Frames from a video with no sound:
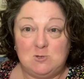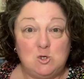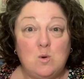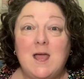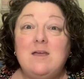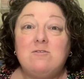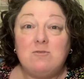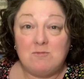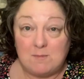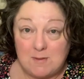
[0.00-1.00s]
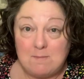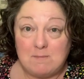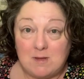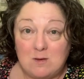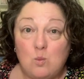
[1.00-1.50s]
Do I even
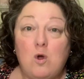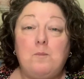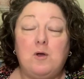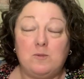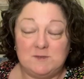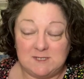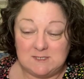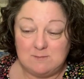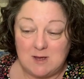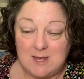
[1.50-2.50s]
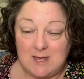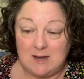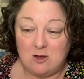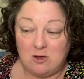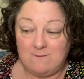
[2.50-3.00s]
remember what popped into my
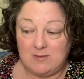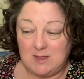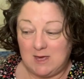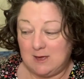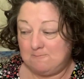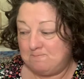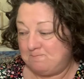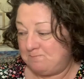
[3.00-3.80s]
head over there?